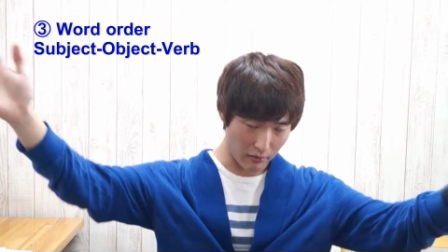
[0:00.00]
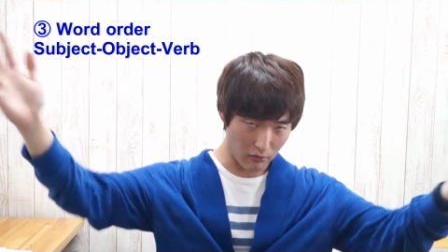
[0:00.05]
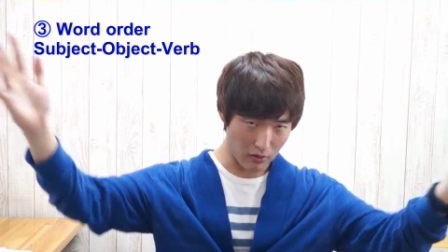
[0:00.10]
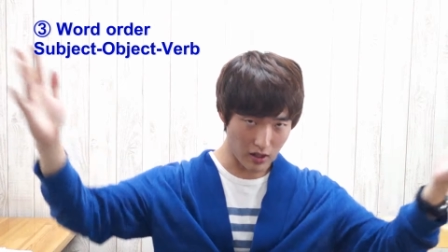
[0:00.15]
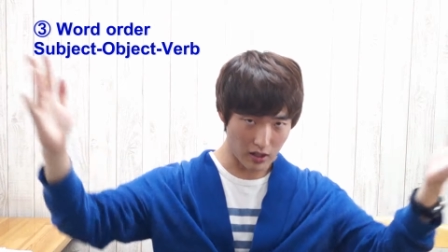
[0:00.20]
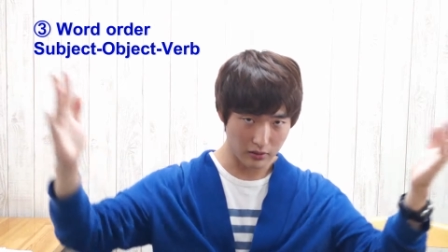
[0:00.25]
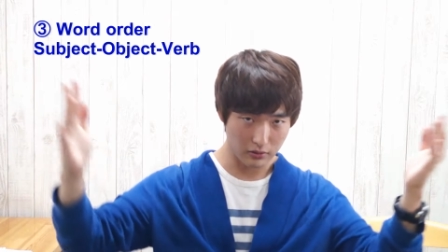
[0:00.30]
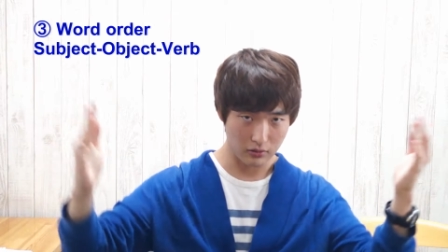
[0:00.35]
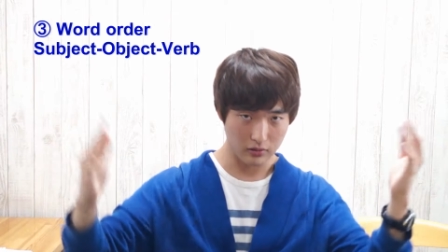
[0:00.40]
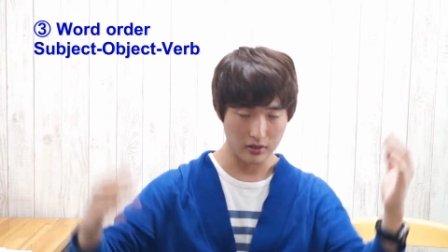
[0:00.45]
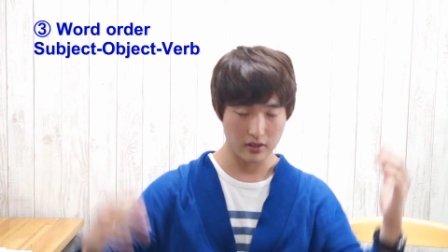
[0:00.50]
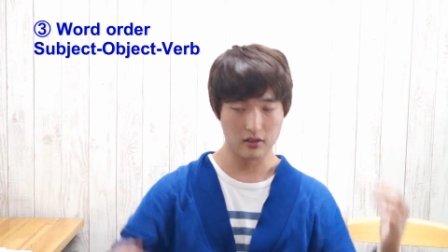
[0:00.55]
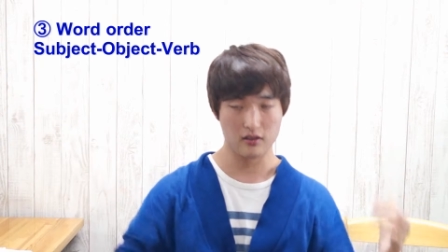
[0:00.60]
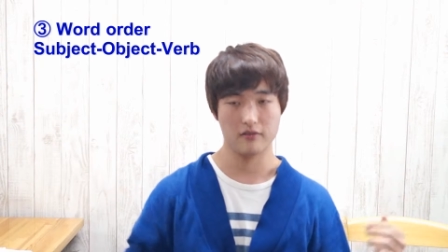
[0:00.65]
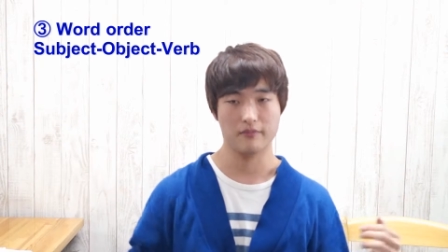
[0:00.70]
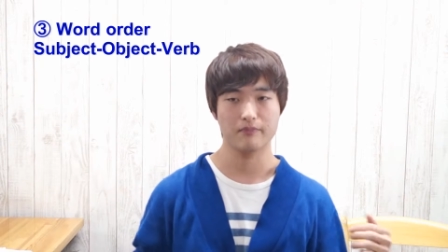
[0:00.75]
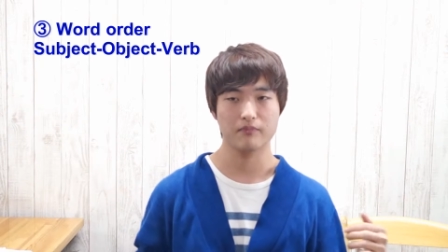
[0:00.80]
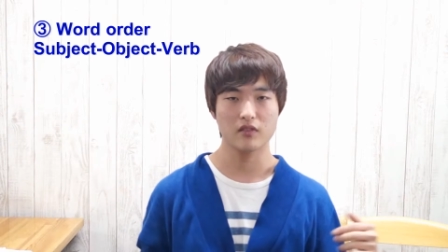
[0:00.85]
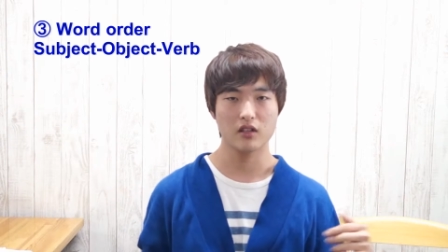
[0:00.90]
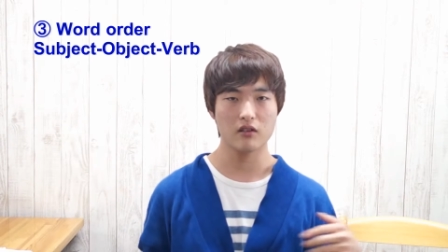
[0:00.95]
by word order?
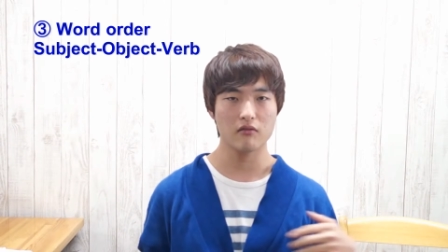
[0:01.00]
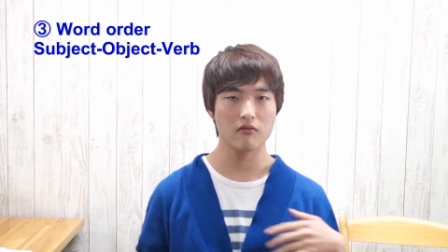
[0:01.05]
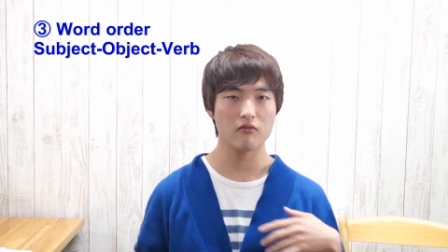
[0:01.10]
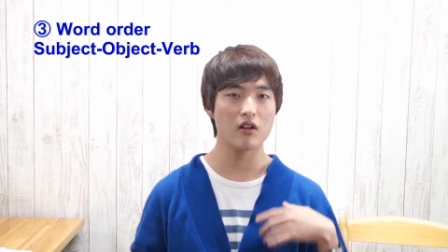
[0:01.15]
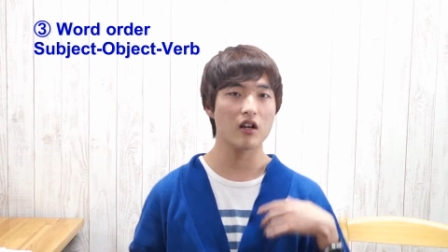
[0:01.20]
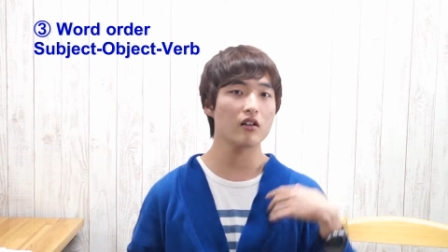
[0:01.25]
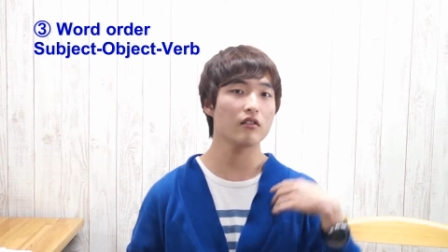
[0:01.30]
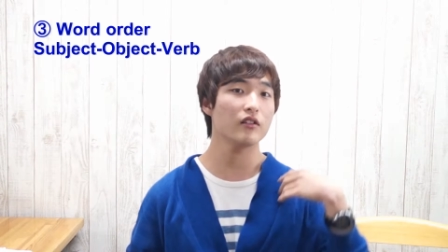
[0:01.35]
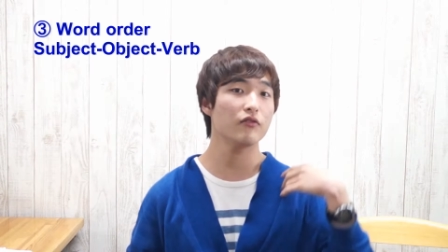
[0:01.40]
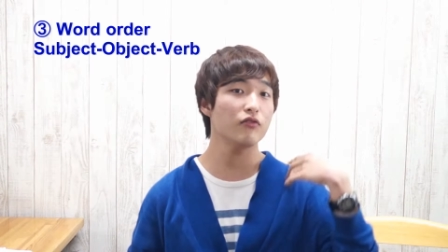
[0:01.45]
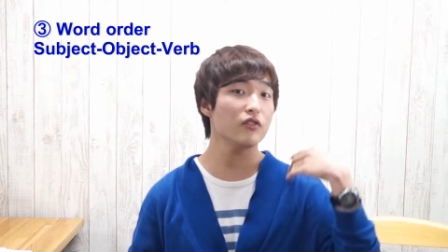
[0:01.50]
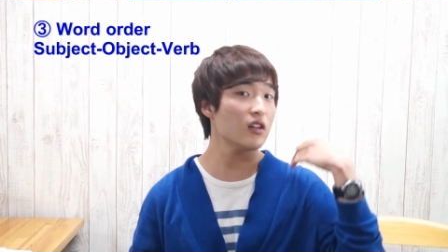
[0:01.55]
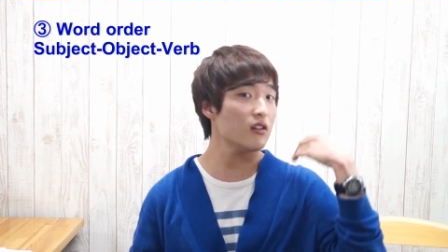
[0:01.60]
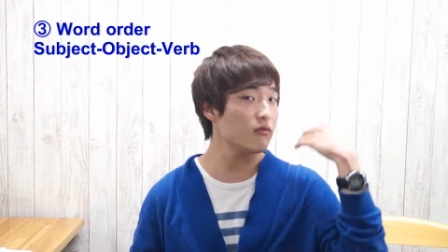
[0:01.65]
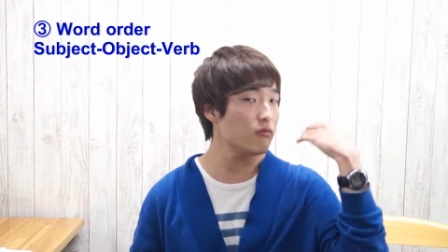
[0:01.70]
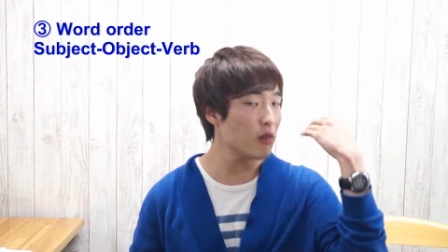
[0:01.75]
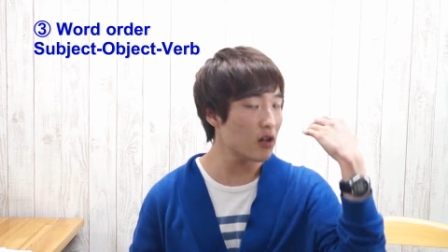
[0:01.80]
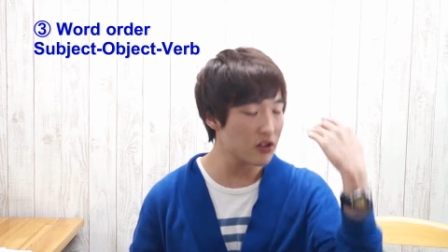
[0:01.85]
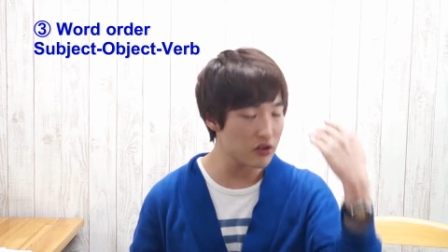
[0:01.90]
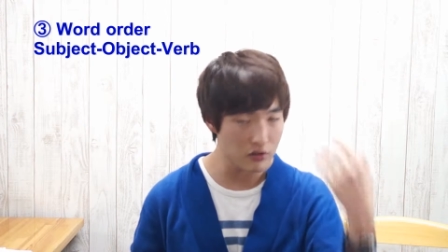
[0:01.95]
Well, if you
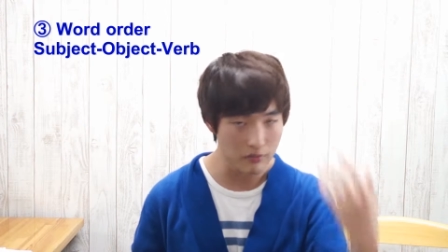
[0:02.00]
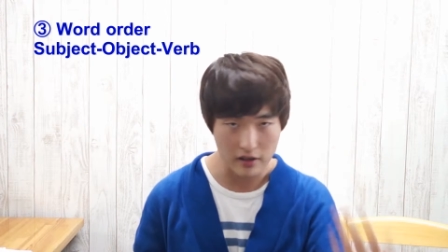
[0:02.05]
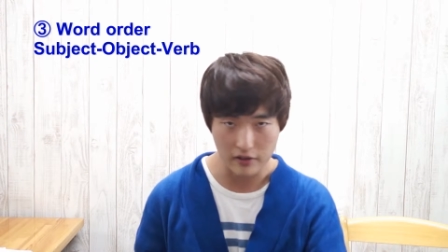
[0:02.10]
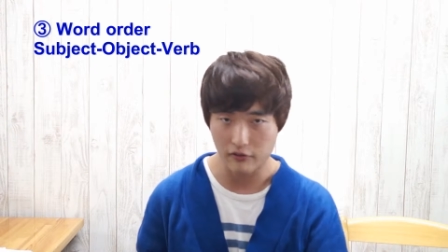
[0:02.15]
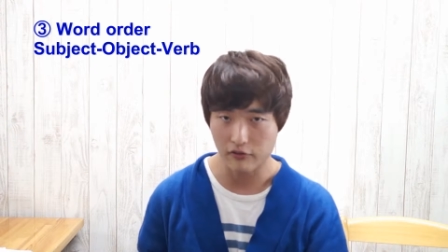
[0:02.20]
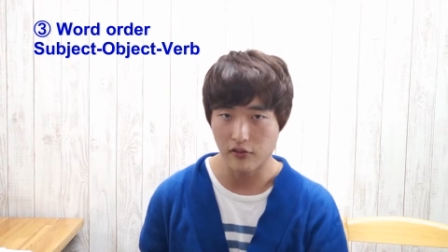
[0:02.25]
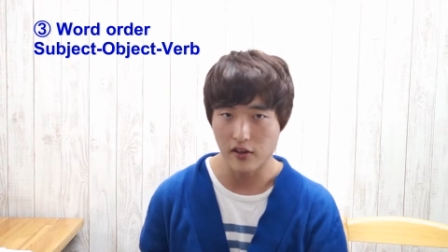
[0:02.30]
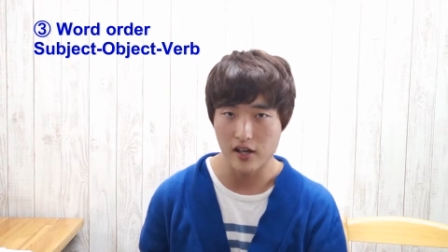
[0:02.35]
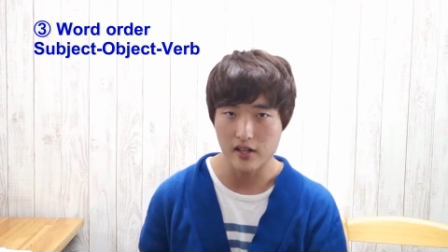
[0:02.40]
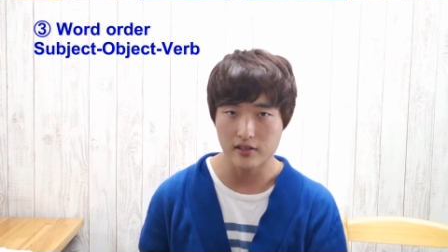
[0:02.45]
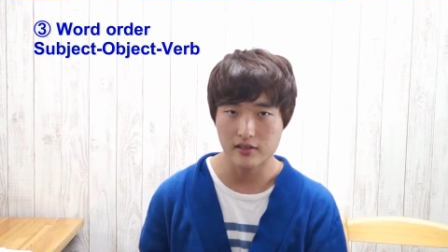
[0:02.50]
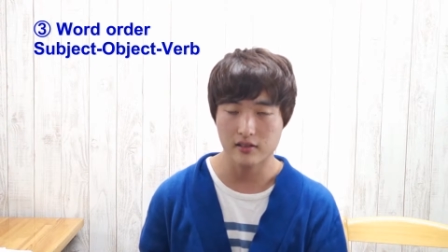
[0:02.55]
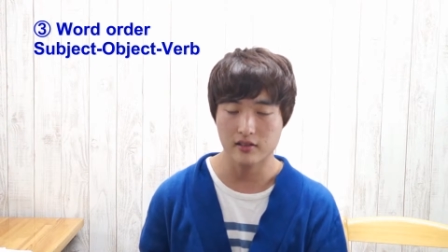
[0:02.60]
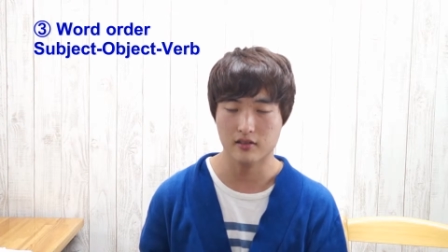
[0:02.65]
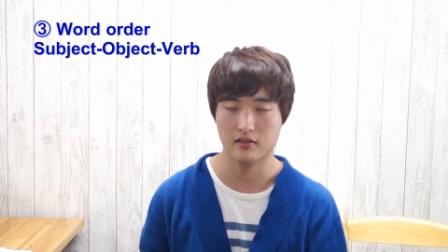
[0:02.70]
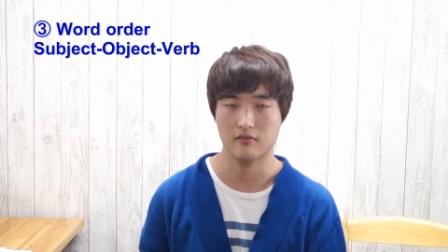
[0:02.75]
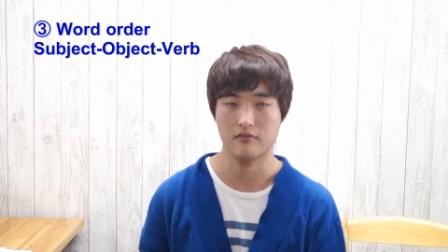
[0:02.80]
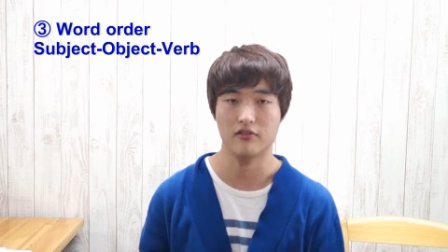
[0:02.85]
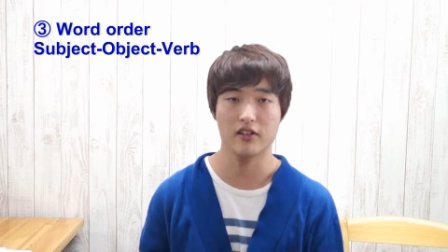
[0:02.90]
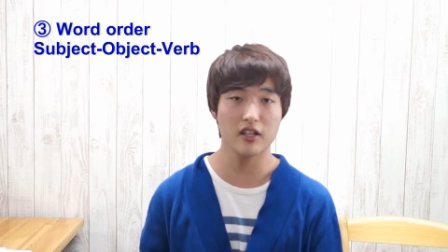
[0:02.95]
have watched my first
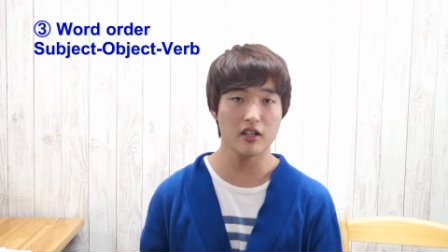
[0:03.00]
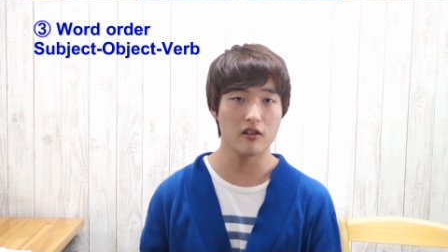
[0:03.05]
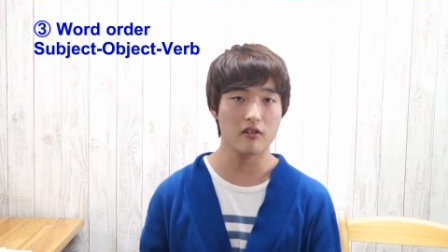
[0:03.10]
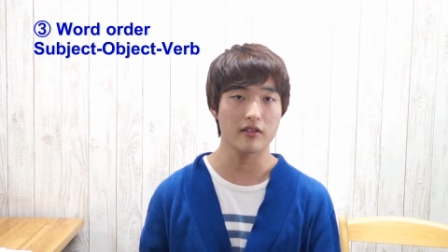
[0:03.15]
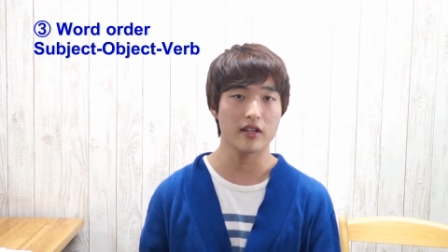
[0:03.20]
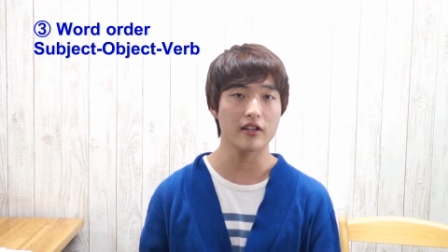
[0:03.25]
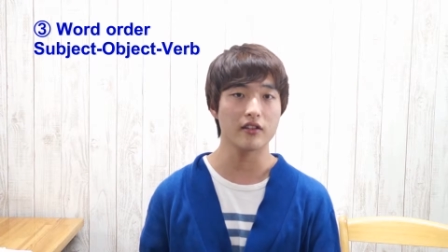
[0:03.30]
video,